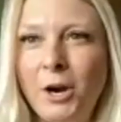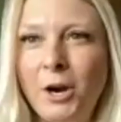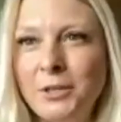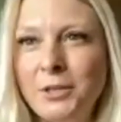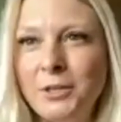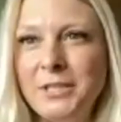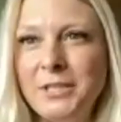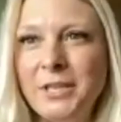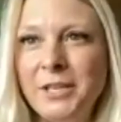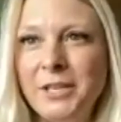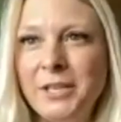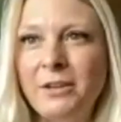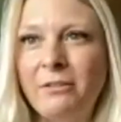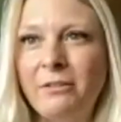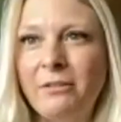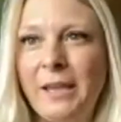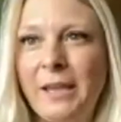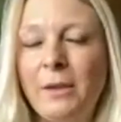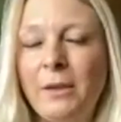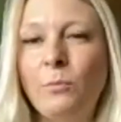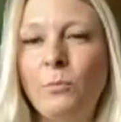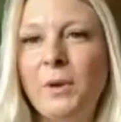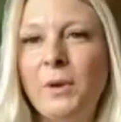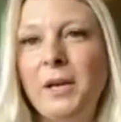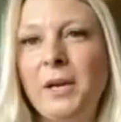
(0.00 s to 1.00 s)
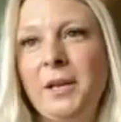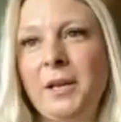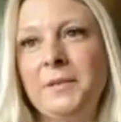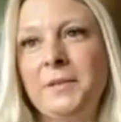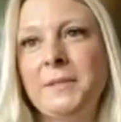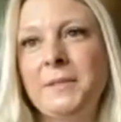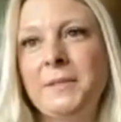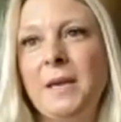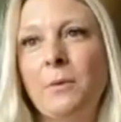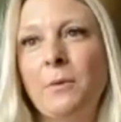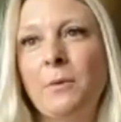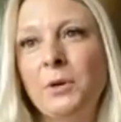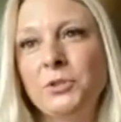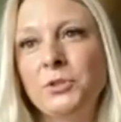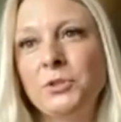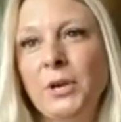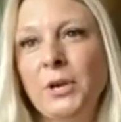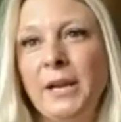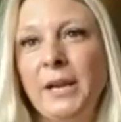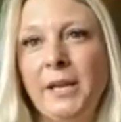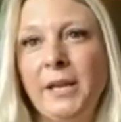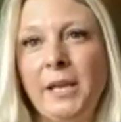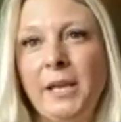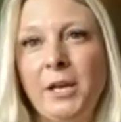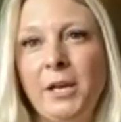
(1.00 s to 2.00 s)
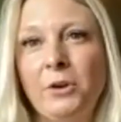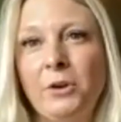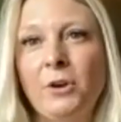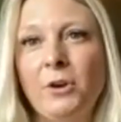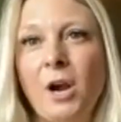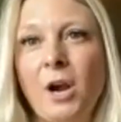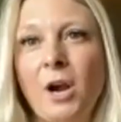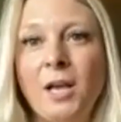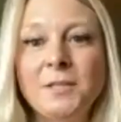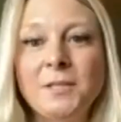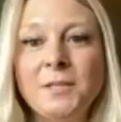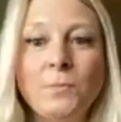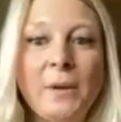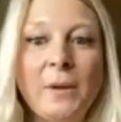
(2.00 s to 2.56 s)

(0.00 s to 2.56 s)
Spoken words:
articulate what it is that we're trying to get across,